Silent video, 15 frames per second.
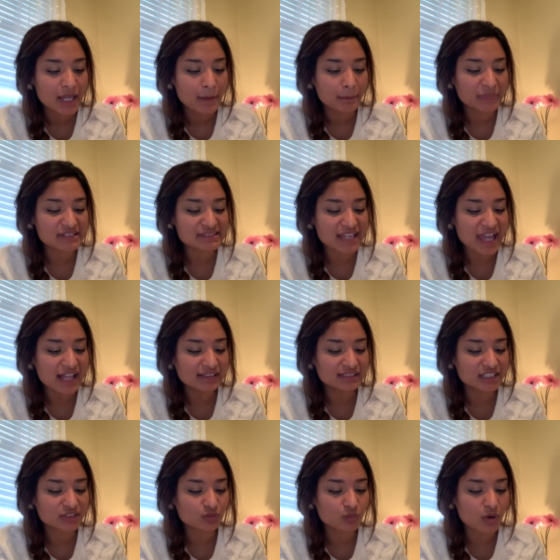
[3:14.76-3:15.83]
Miss
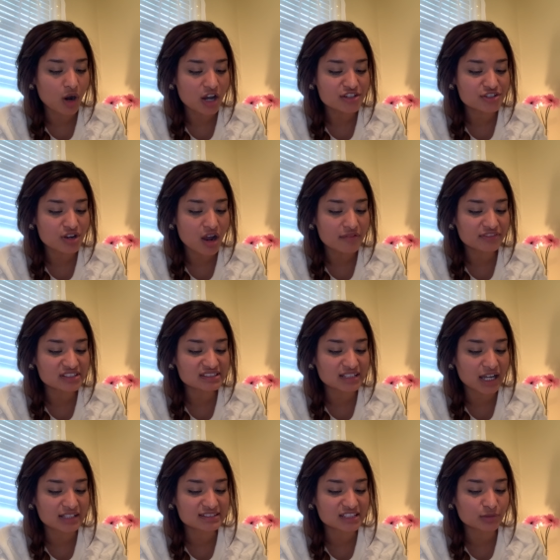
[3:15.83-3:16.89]
Elliot washed off his
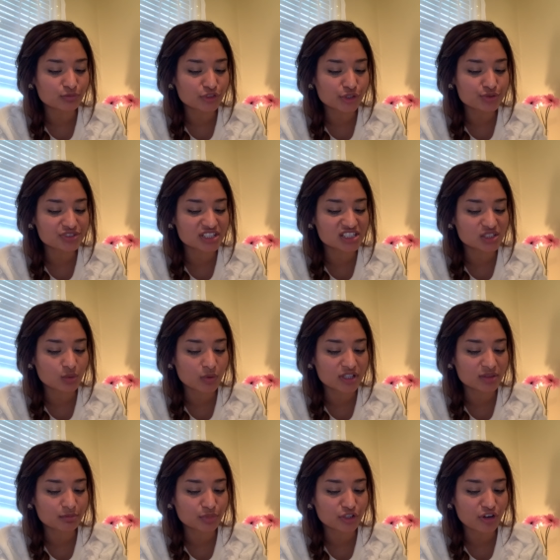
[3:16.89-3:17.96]
cuts and bruises
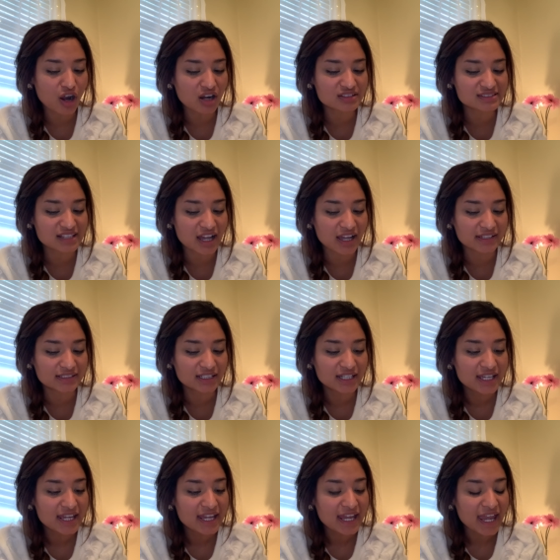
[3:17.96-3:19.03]
with peroxide
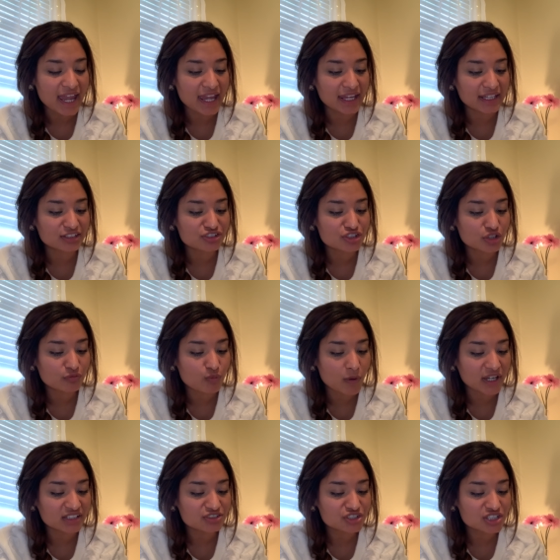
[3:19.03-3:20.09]
and
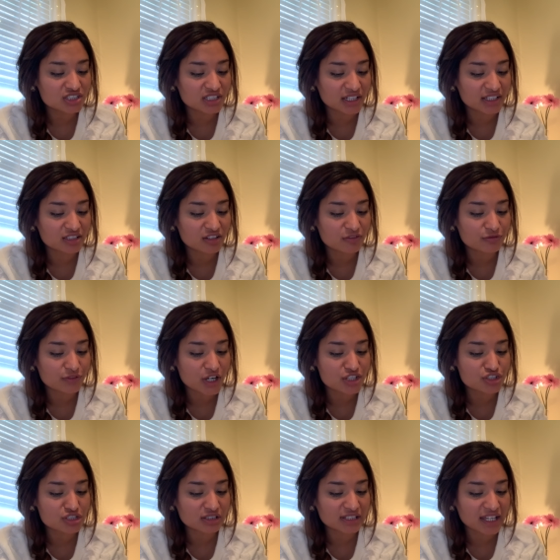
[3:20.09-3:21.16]
when she did,
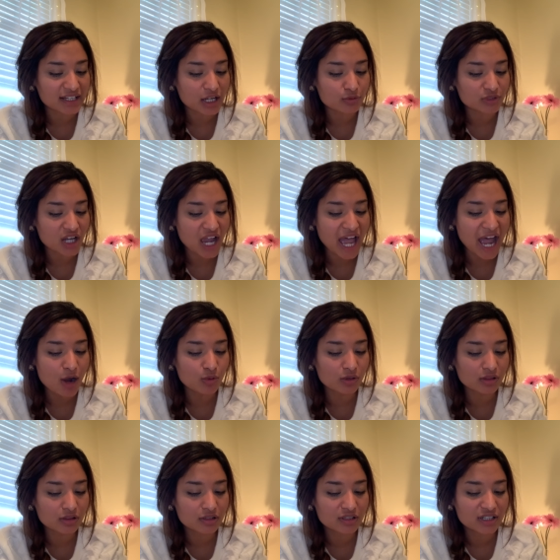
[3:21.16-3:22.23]
Fudge let out a
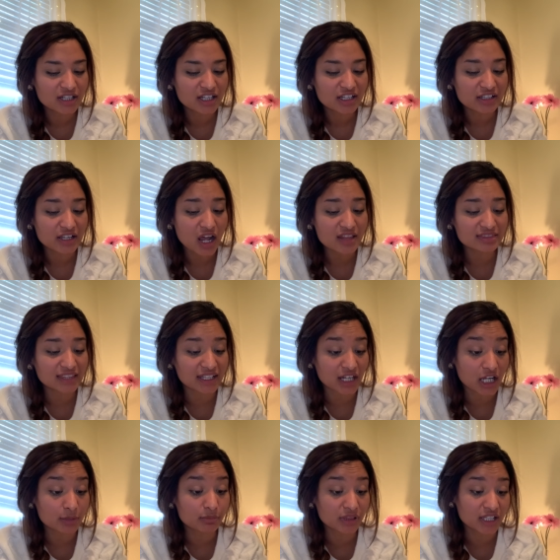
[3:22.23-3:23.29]
howl. Not that
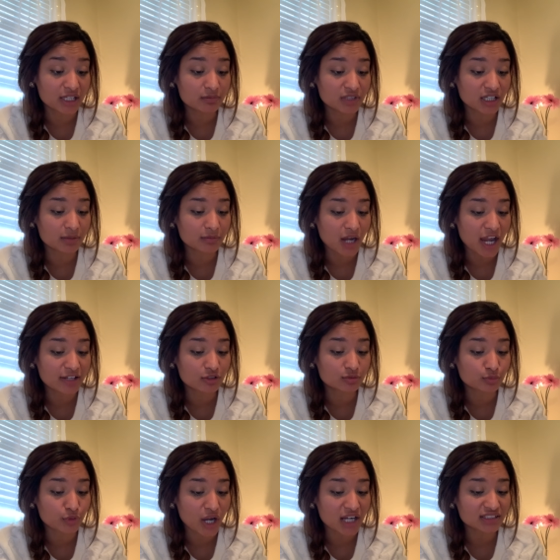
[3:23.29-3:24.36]
I blamed him, I
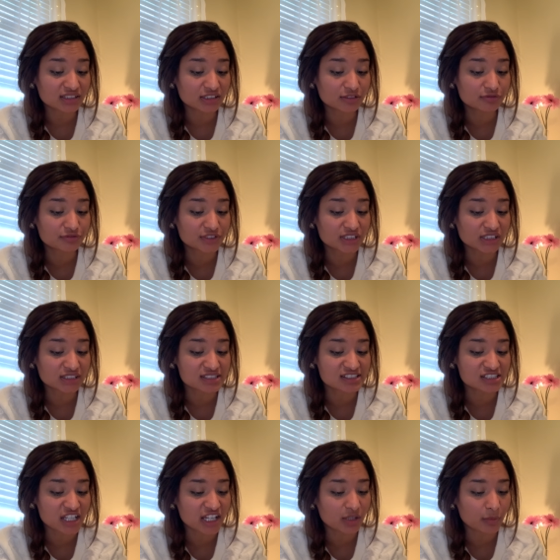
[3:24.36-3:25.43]
could practically feel the
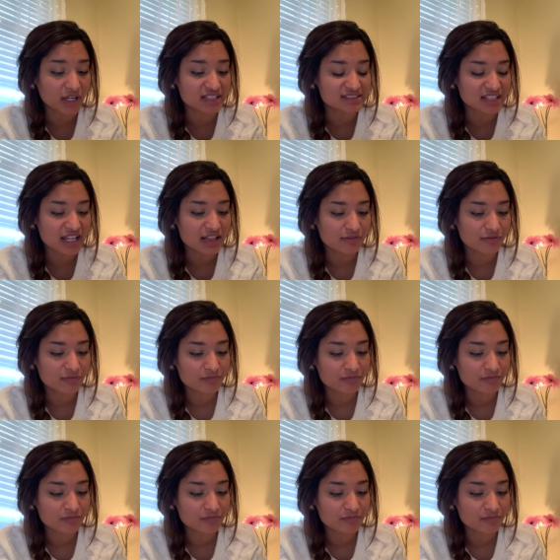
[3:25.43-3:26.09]
sting myself.